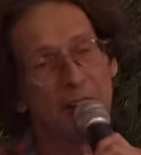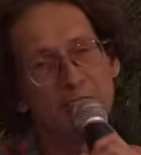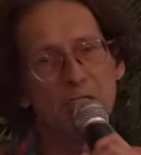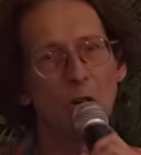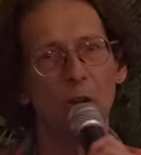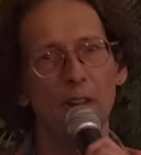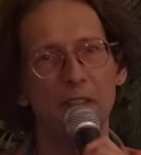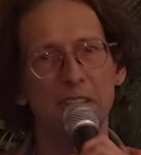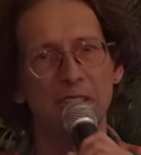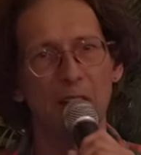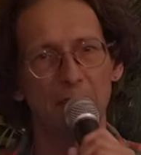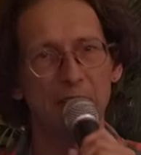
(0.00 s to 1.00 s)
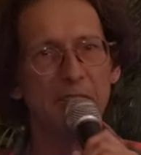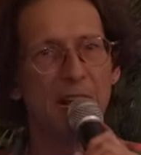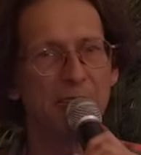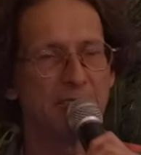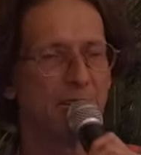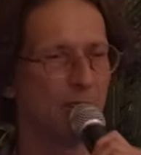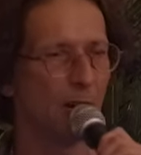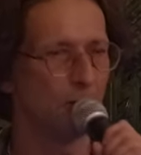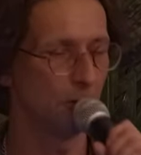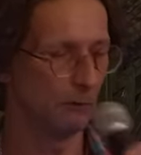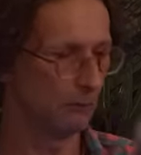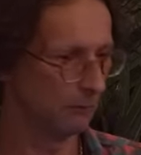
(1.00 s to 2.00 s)
they did all of this stuff in the
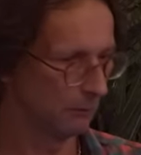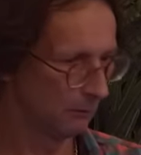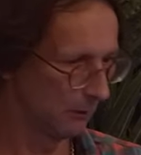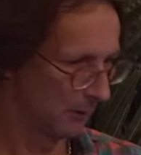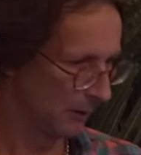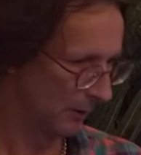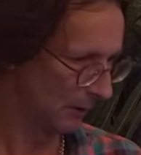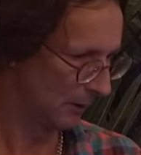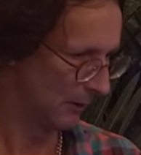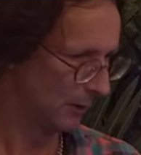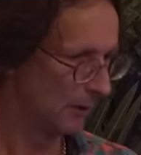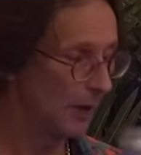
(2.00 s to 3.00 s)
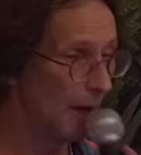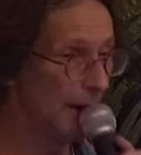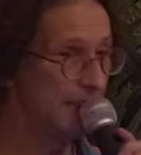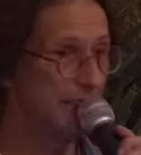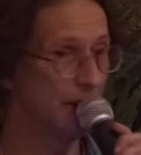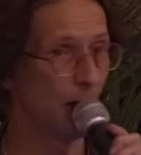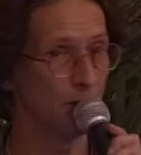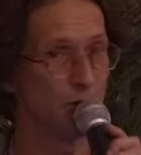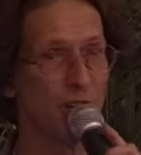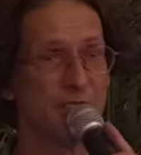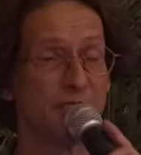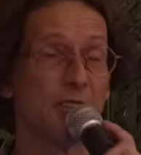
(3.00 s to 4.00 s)

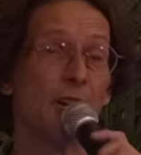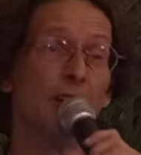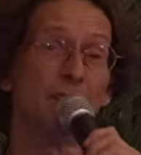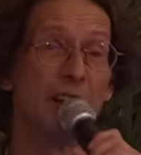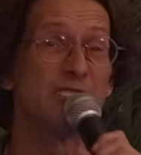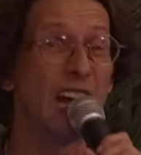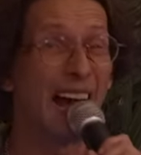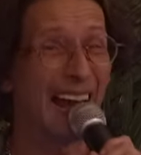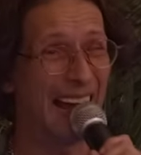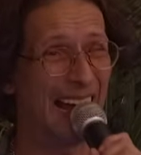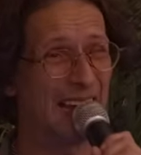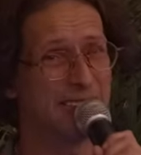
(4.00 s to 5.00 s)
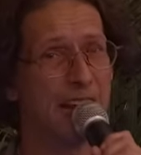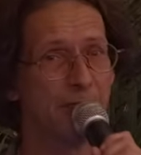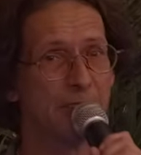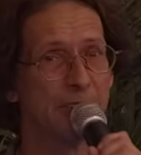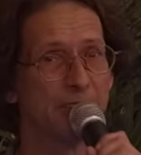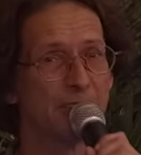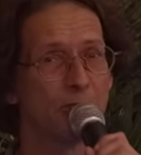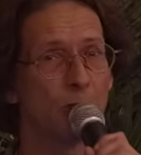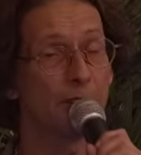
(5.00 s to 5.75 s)
1800s, there's hard evidence,